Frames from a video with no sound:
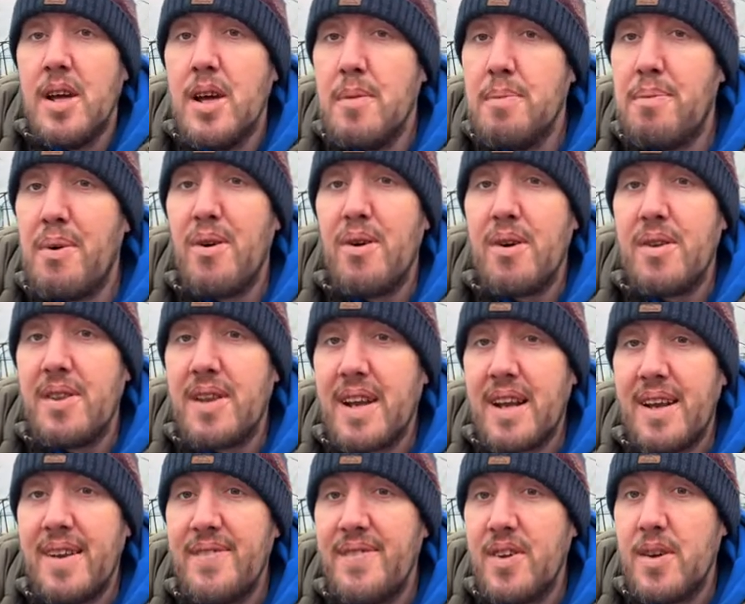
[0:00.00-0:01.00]
but the
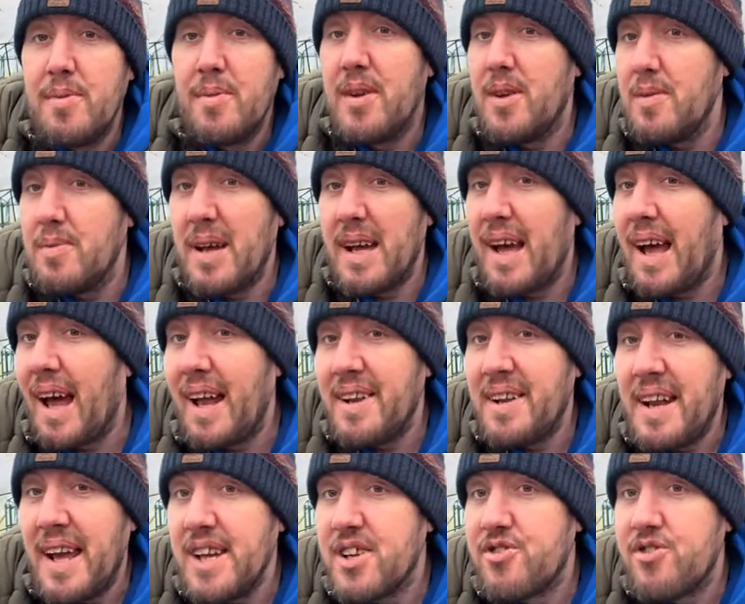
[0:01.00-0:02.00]
cling film will add an
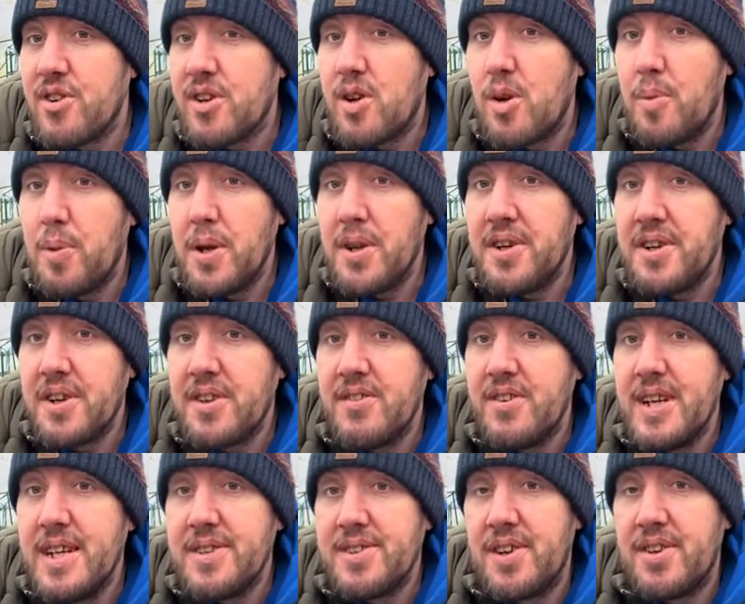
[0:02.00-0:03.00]
extra couple of
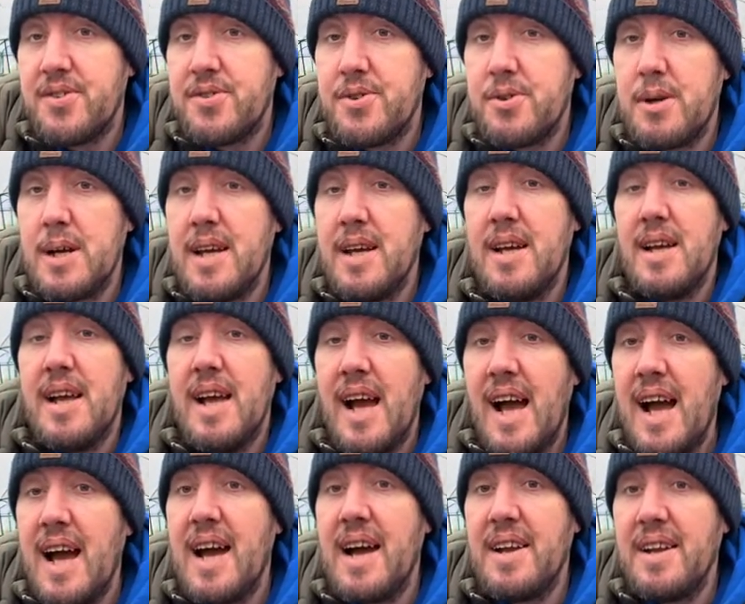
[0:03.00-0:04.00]
degrees onto it,
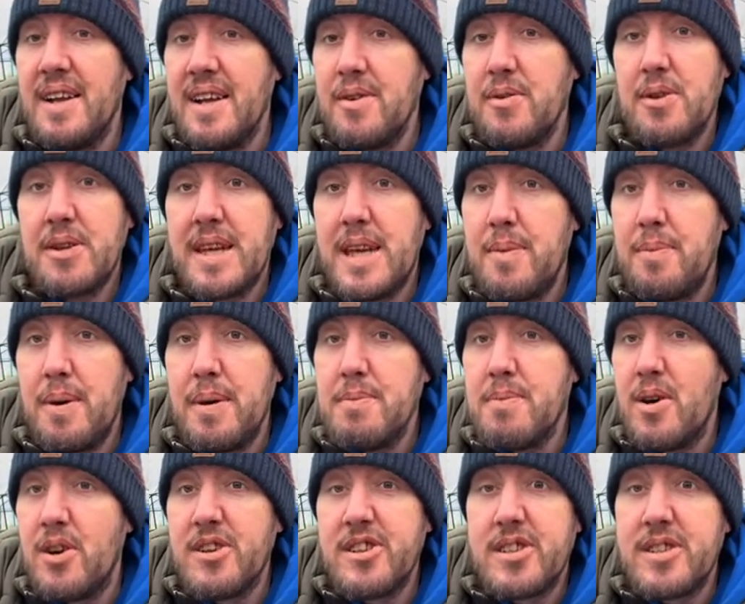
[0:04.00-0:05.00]
and it will keep it
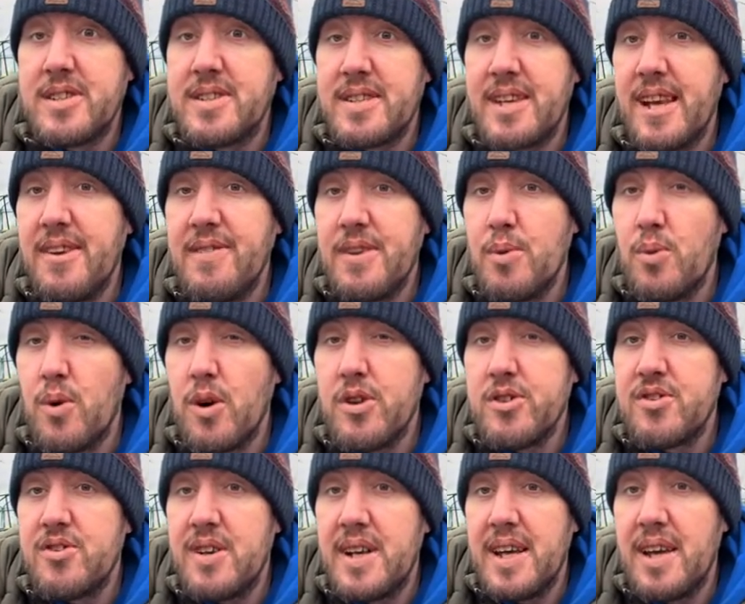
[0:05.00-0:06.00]
moist, save you
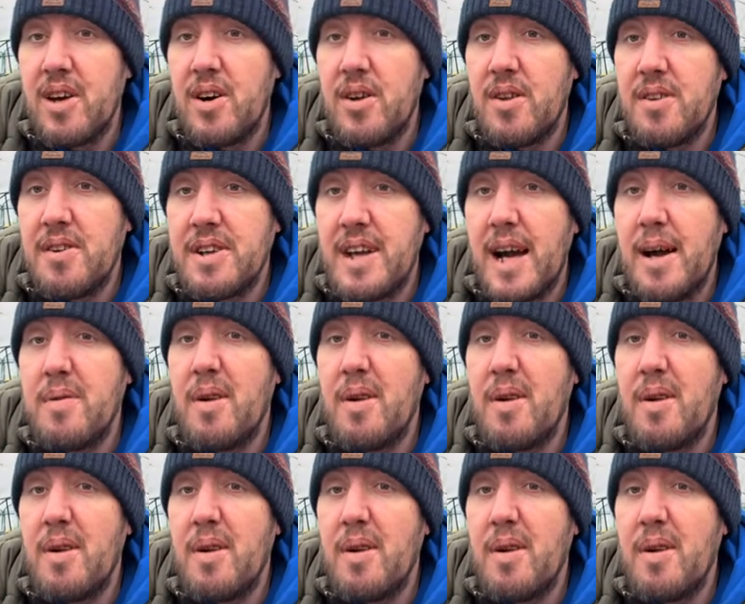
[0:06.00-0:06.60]
watering it all the time.